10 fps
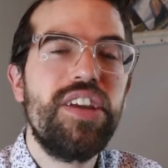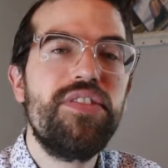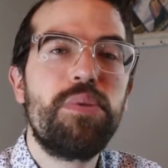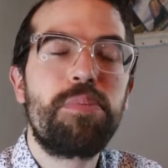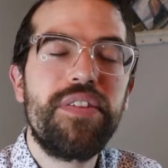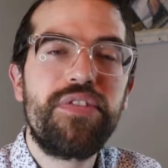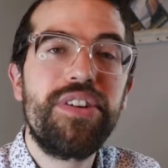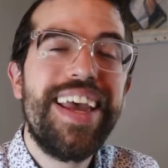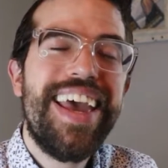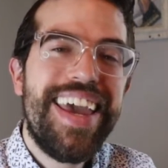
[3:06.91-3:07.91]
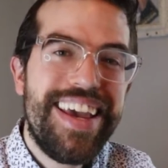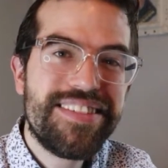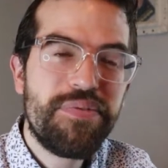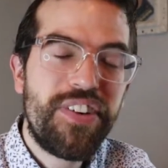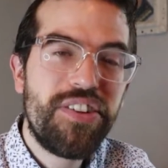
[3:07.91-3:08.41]
even though Brentford
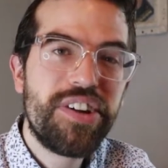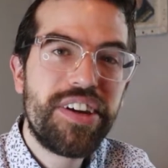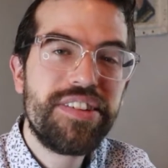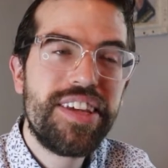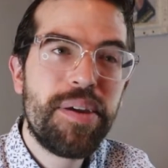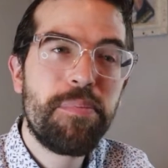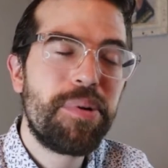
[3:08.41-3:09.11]
is a fairly good team.